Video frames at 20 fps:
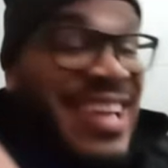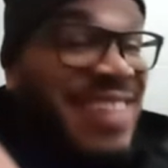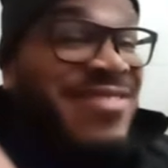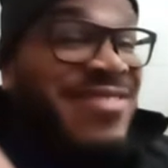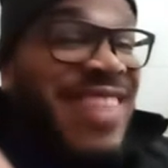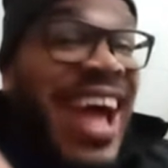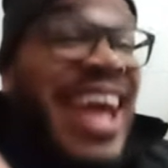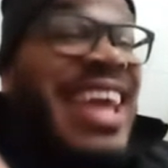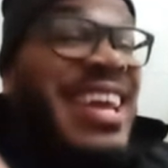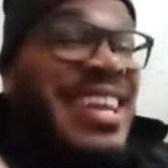I'm
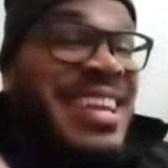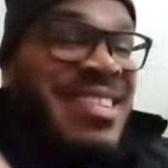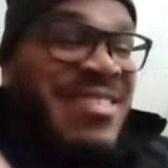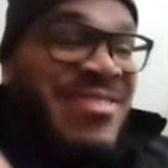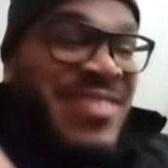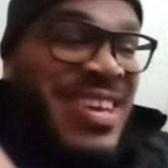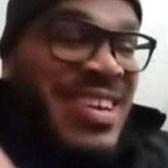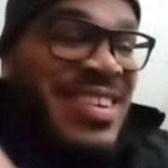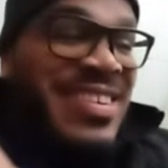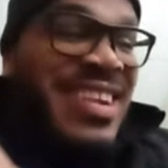liking
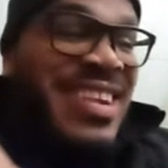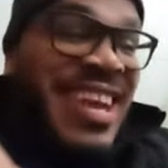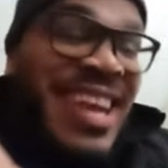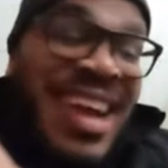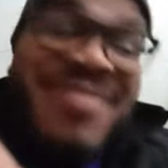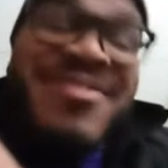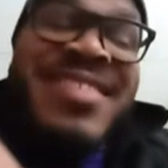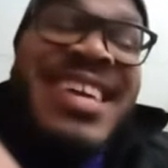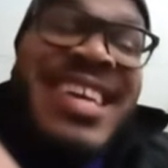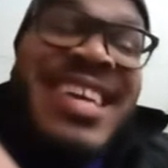them, yo. Like
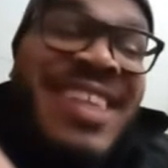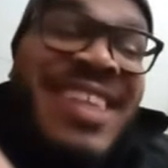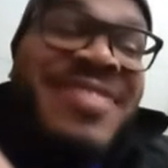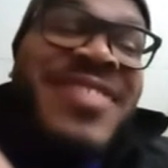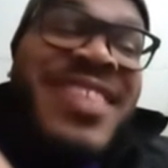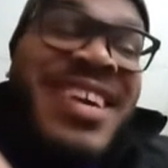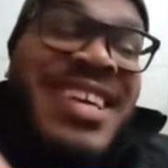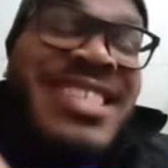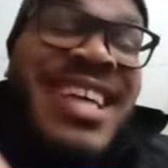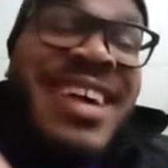I mean, at
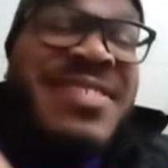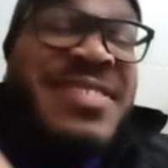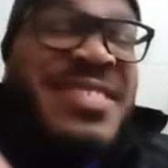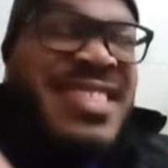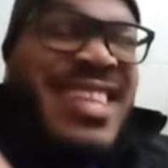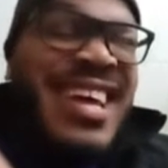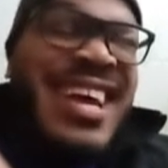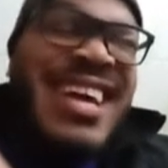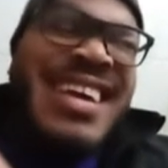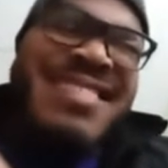first I
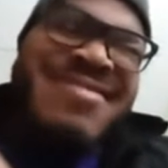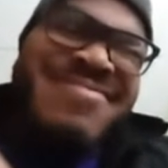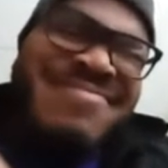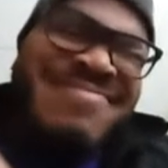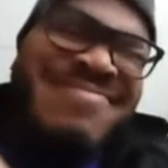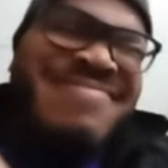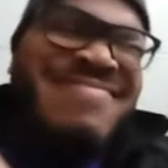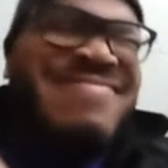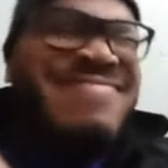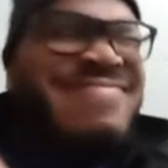was like,
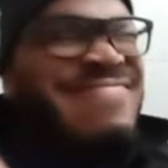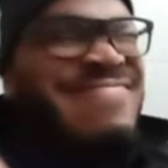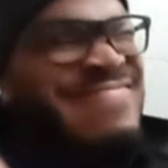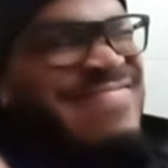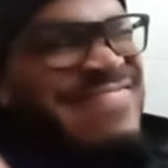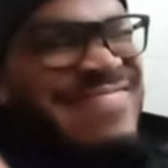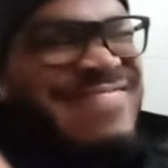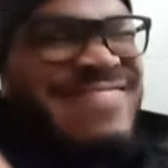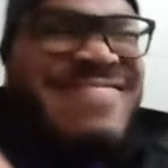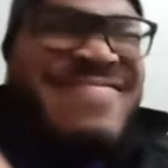
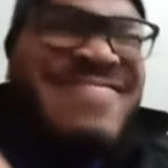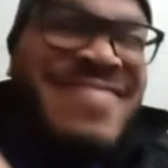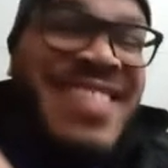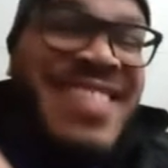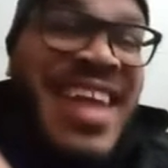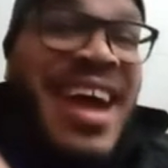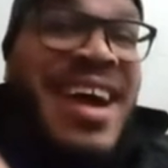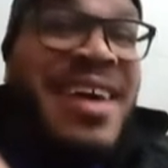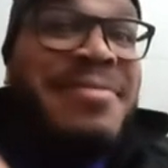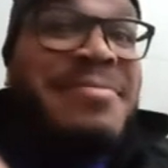mm,
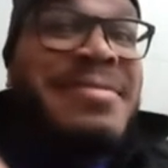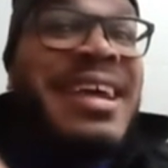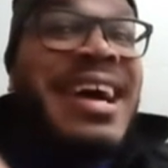now I'm